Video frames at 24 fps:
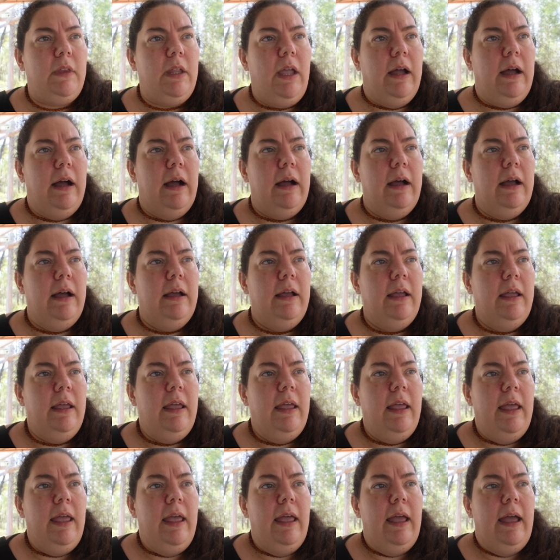Uh,
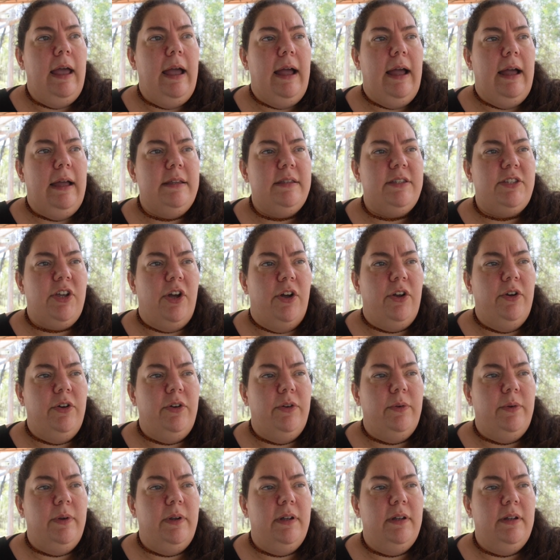uh
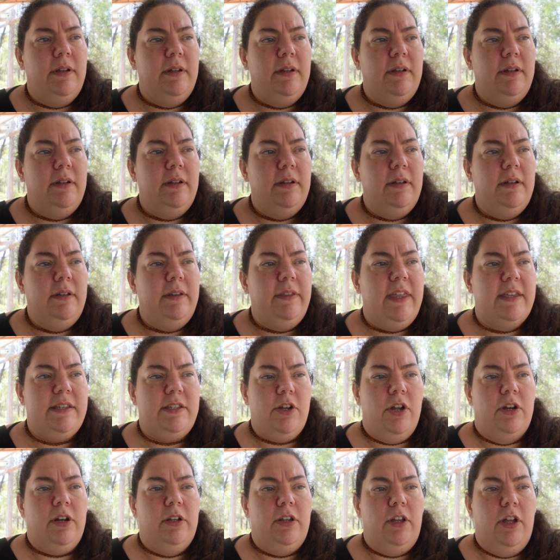so there's
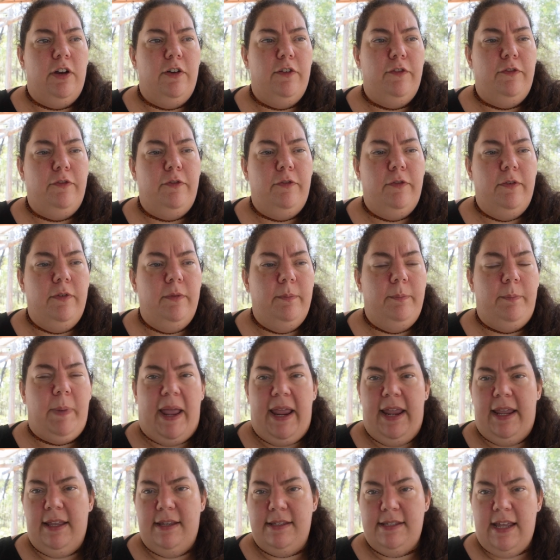not a lot of
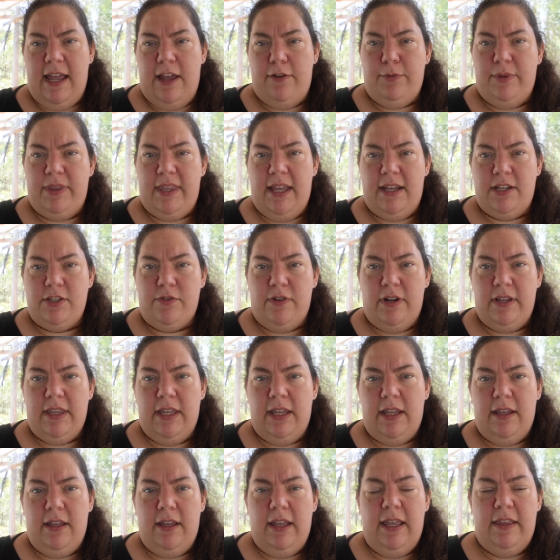bacon to have with eggs or
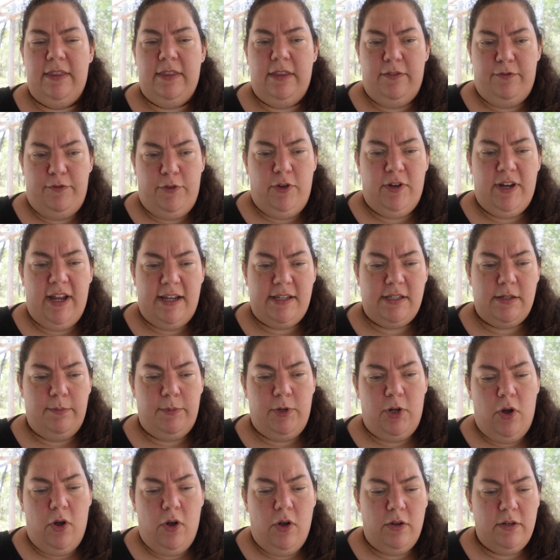anything in the few days I'm
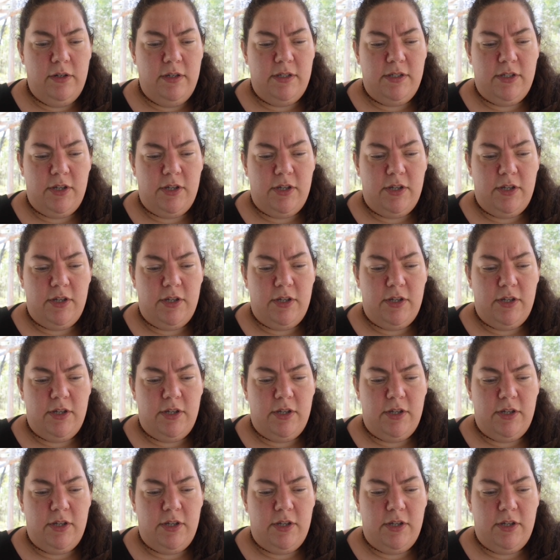gone.